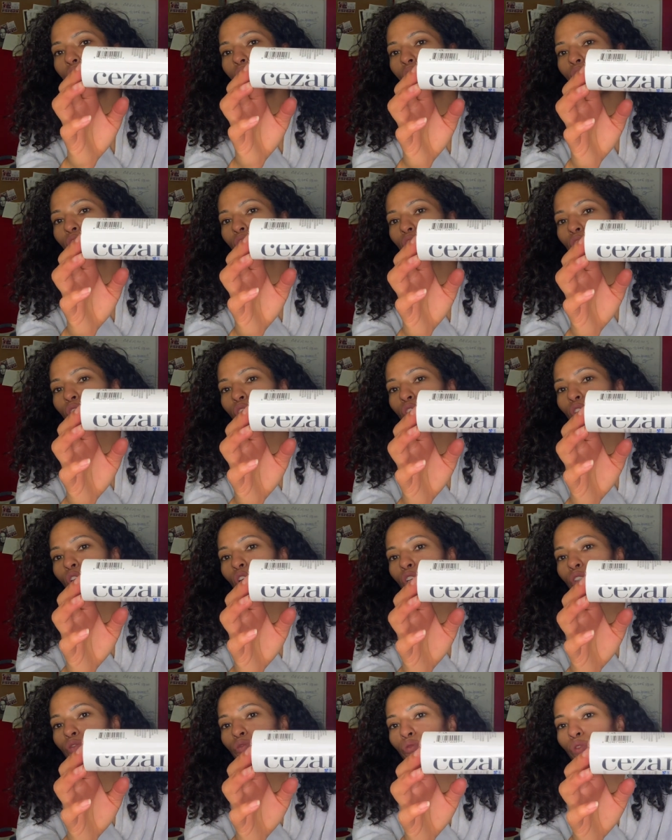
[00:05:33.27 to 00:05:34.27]
a little
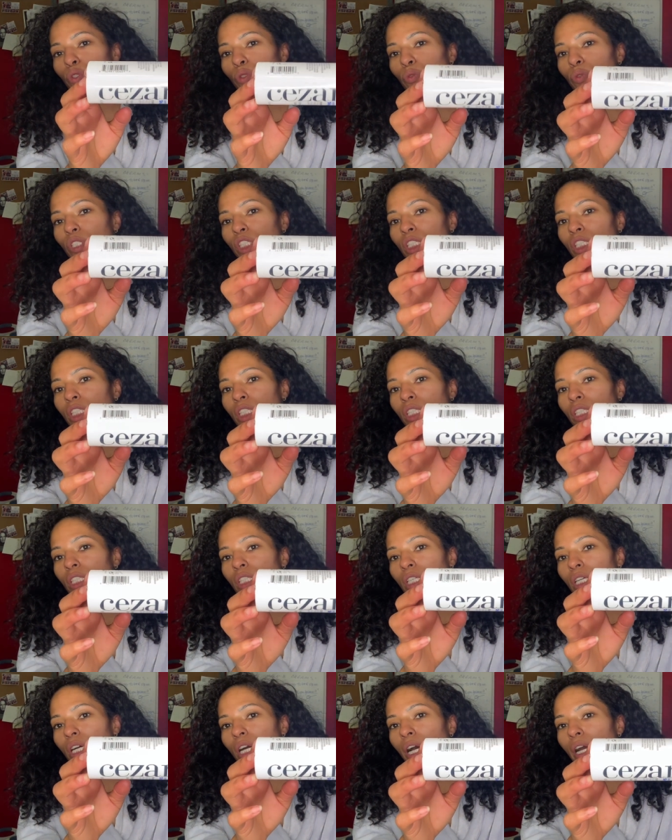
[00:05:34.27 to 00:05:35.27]
unruly,
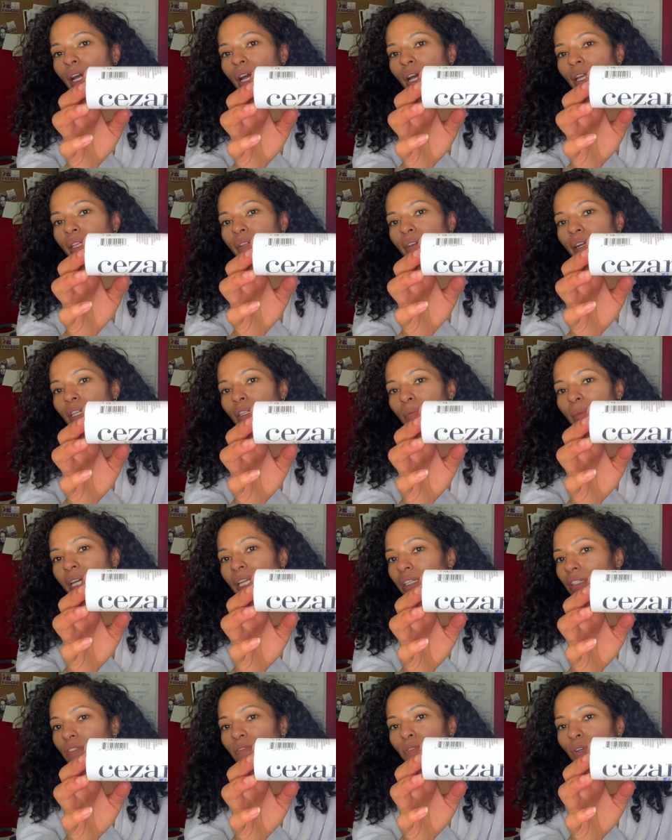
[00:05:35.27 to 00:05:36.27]
I highly recommend
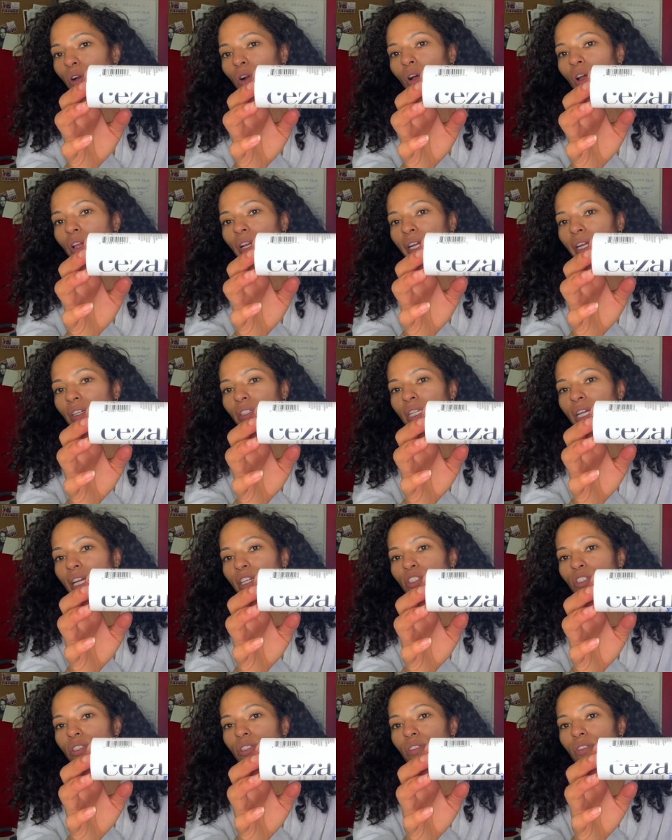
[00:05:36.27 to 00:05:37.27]
it. It's for all hair
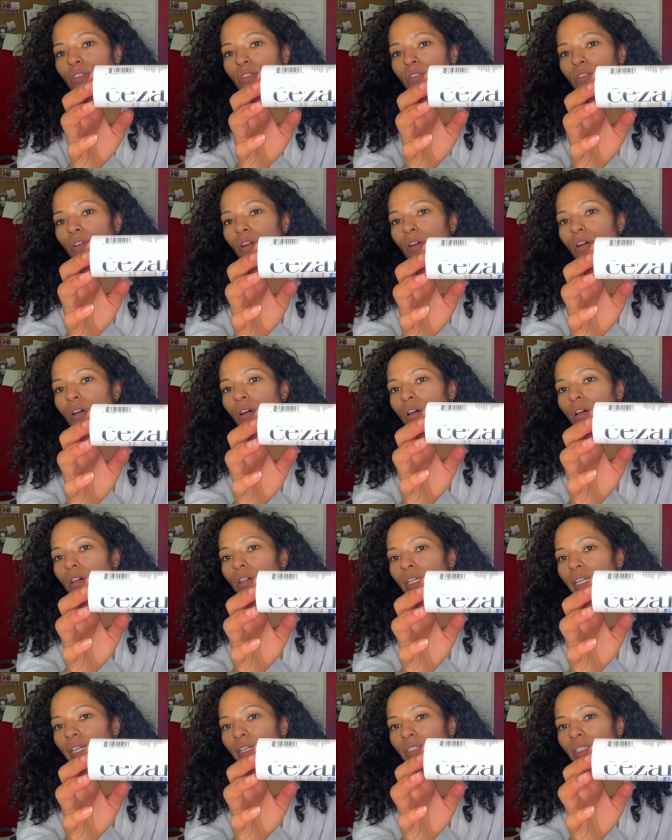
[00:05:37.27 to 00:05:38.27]
textures, all
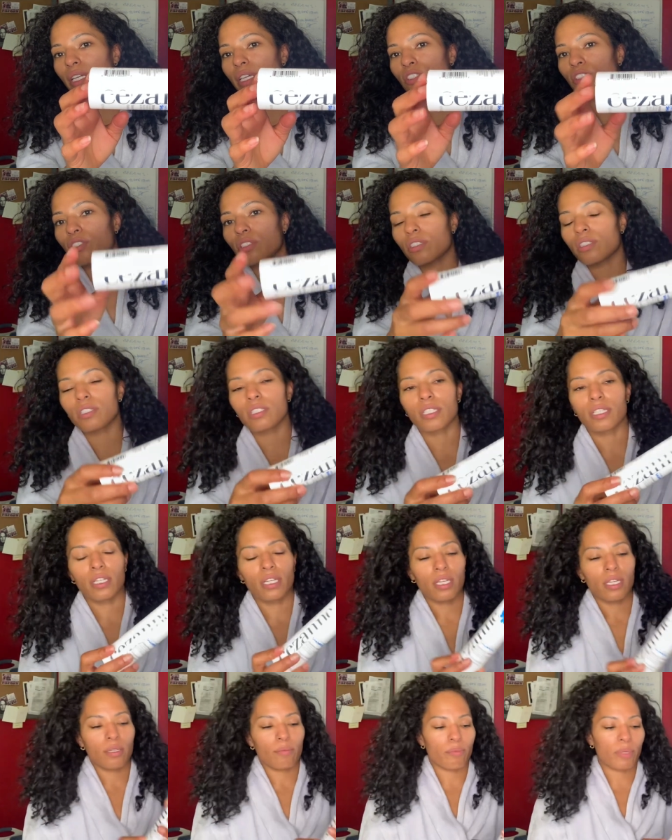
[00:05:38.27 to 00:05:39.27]
hair textures
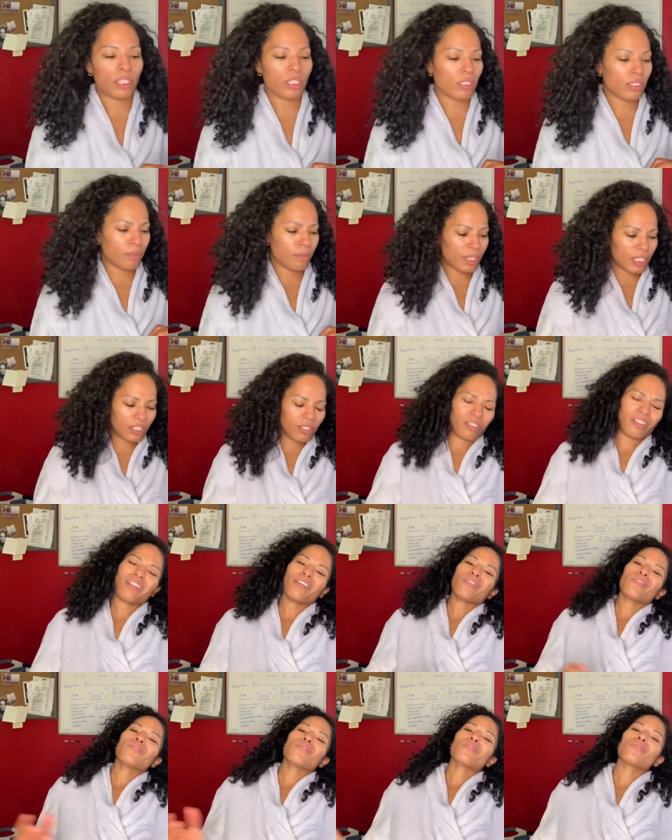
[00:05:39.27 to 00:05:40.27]
but just makes your hair
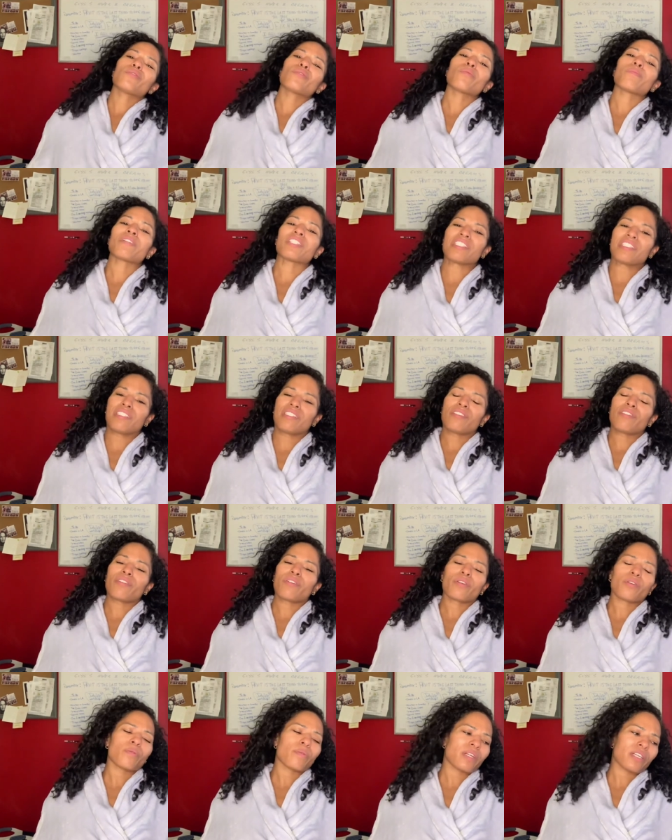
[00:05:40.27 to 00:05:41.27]
so much easier
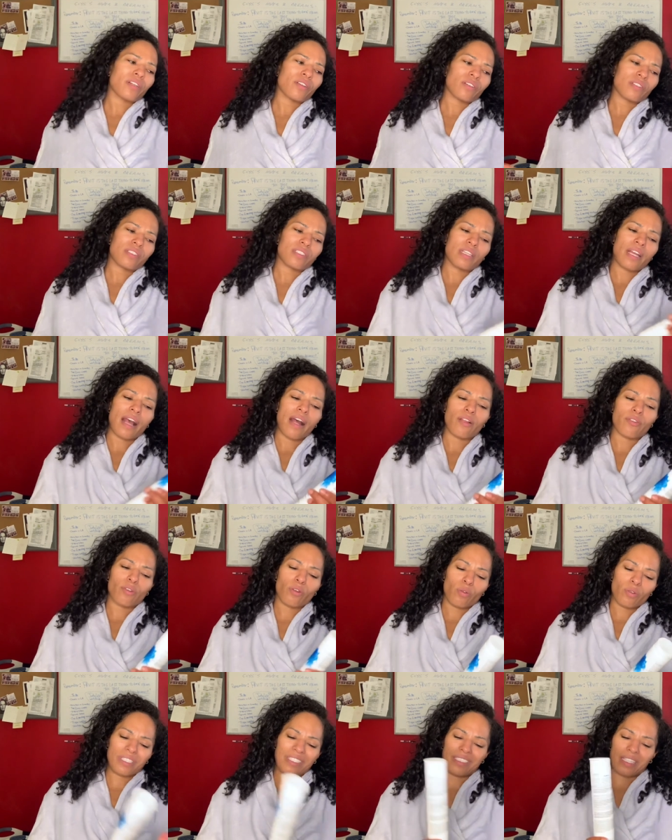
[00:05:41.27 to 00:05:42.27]
and quicker to style. The
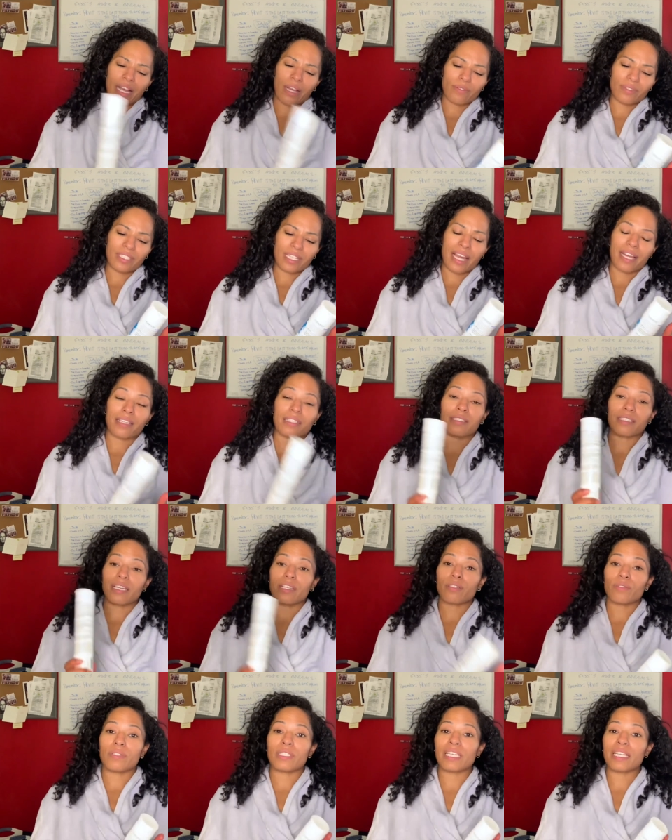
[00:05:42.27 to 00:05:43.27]
only downside is
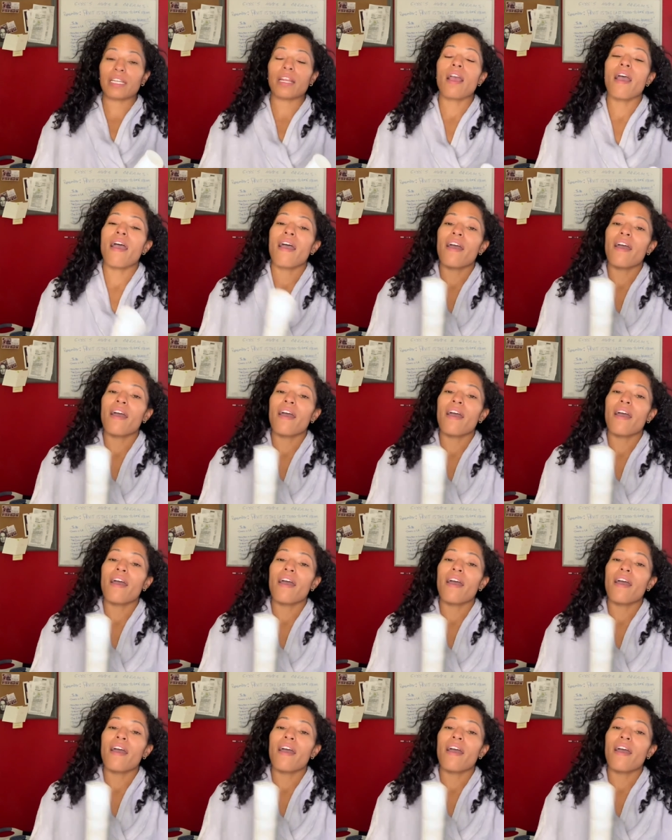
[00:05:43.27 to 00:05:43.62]
that you need